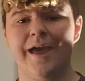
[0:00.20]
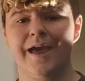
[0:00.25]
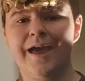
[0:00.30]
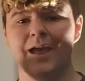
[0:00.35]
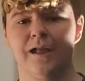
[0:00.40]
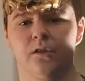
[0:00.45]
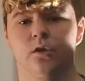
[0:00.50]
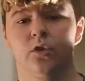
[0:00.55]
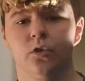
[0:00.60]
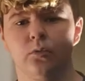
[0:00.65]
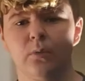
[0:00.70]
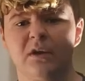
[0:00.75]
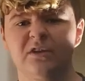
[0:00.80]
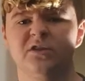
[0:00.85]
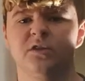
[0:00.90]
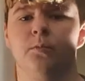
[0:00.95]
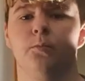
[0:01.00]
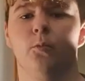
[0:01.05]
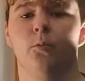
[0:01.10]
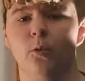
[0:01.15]
Hello,
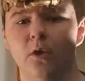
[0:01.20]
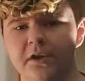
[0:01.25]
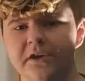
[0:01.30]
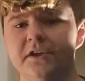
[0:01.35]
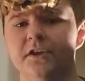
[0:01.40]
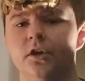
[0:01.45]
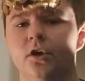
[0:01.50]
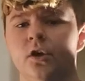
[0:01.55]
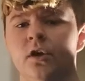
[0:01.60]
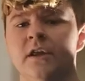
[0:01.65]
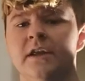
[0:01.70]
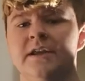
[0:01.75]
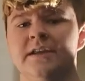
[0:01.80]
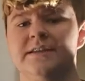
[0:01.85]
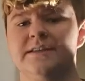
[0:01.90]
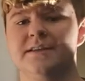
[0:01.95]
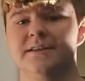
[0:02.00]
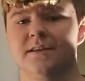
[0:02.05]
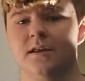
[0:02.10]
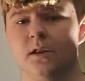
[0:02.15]
welcome one and all
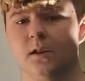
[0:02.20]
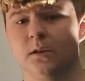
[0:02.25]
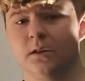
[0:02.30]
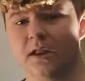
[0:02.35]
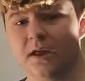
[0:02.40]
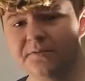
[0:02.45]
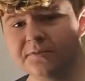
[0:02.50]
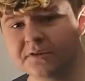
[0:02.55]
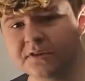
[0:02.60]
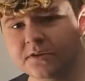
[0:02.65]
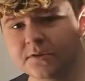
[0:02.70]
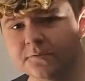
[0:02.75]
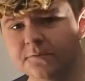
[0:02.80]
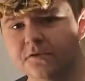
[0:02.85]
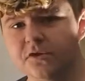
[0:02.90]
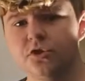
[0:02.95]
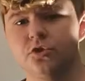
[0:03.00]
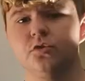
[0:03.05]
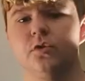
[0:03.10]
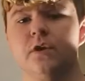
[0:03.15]
to the 11th
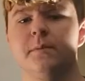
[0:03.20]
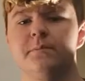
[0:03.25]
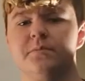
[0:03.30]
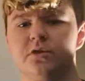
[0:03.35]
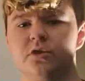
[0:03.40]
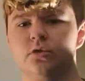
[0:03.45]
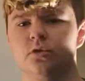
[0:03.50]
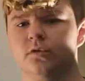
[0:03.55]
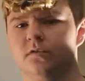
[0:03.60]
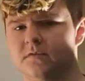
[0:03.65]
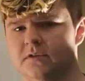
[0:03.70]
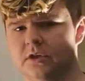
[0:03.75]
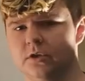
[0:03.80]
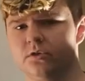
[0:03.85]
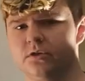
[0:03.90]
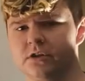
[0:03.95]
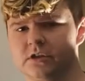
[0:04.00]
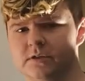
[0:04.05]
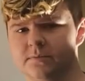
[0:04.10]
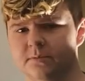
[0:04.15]
official episode of
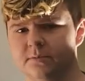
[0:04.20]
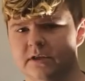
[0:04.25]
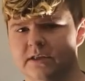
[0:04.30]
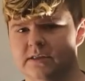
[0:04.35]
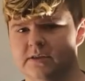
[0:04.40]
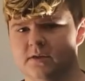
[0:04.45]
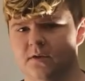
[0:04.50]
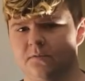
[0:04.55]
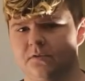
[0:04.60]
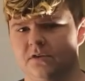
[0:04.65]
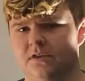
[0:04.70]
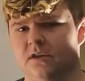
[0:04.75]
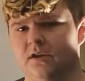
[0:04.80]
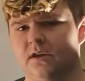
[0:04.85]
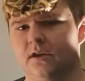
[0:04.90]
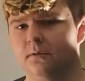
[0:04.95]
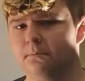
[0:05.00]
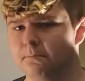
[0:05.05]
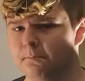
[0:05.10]
Dyllon Explains Everything.